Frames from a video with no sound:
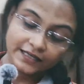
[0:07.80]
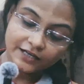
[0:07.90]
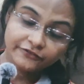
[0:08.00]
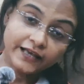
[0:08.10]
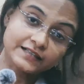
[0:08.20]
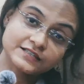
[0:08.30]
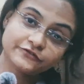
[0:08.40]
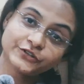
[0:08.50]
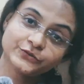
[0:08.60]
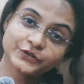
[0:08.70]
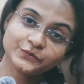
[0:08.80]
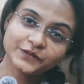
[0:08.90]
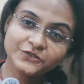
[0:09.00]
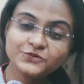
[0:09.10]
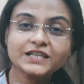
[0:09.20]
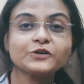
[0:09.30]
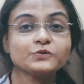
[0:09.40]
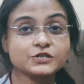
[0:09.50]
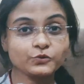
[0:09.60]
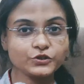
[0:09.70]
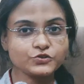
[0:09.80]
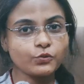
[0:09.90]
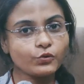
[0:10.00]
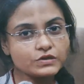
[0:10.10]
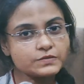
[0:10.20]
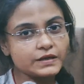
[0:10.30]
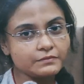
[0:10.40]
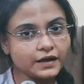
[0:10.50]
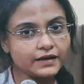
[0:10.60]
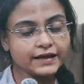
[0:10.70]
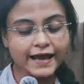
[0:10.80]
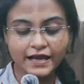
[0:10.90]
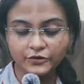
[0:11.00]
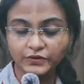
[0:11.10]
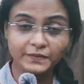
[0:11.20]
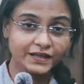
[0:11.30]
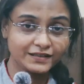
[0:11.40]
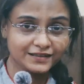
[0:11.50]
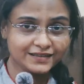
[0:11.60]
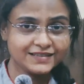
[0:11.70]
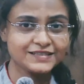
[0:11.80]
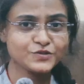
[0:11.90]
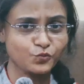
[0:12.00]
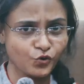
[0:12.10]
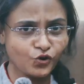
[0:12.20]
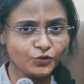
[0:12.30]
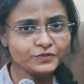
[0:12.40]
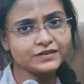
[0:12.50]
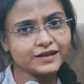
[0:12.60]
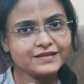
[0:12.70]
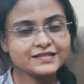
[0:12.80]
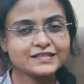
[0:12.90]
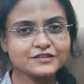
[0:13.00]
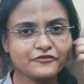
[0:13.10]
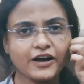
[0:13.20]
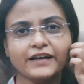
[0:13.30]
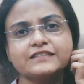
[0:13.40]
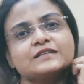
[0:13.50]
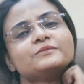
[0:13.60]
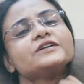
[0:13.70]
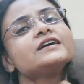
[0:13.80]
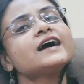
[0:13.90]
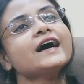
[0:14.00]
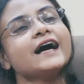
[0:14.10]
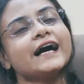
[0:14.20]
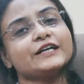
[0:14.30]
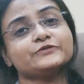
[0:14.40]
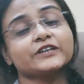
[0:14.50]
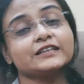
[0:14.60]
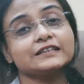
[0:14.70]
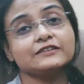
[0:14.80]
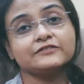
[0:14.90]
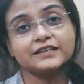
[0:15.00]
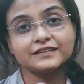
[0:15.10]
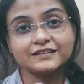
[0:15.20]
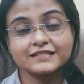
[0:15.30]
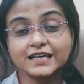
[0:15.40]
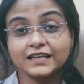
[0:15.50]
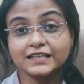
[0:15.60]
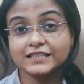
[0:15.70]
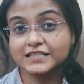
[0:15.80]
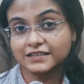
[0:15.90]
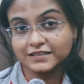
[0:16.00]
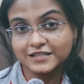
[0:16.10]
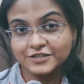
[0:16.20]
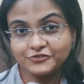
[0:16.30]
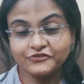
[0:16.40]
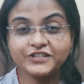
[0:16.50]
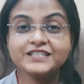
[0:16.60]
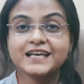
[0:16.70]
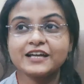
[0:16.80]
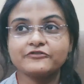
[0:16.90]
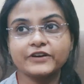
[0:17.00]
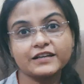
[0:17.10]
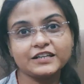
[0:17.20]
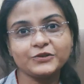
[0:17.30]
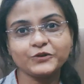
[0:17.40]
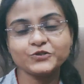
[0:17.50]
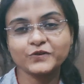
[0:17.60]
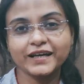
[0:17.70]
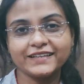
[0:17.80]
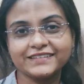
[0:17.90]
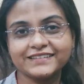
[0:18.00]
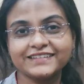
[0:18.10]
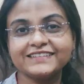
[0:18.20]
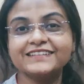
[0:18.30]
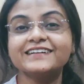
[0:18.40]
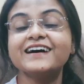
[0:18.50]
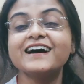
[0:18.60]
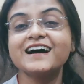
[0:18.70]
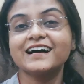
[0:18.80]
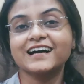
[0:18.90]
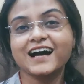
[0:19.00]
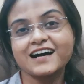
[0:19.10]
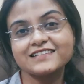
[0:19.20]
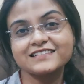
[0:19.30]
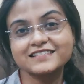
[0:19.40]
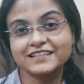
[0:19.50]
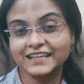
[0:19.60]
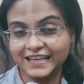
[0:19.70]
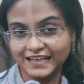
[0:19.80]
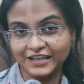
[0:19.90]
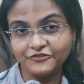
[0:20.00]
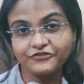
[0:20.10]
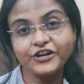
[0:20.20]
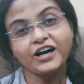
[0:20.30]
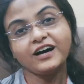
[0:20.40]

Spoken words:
I have Calcifer with me today who is going to hold my mic, and we might need his warmth as he's a fire demon as we are leaving the sunlit earth surface and finally going to enter the karst cave,